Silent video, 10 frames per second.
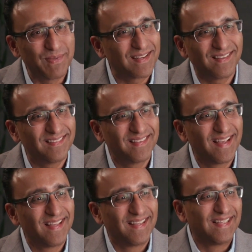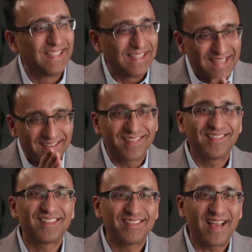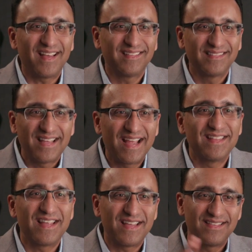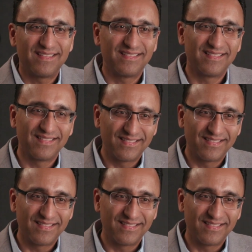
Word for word: Because get a success and then